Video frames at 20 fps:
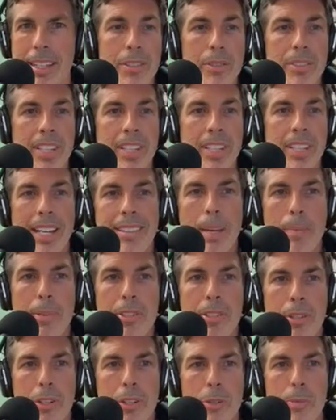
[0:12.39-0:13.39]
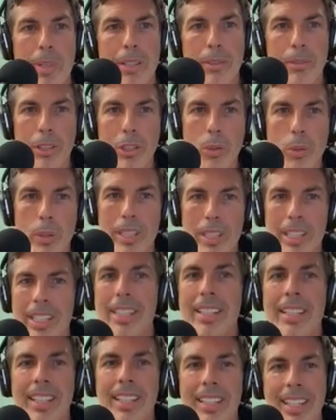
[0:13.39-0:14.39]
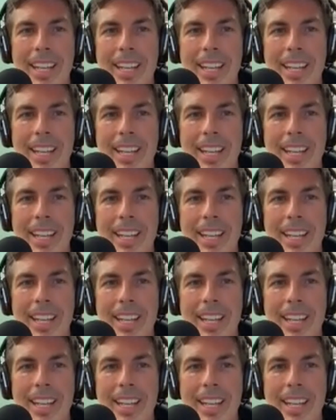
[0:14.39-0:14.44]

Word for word: So today's episode is being recorded,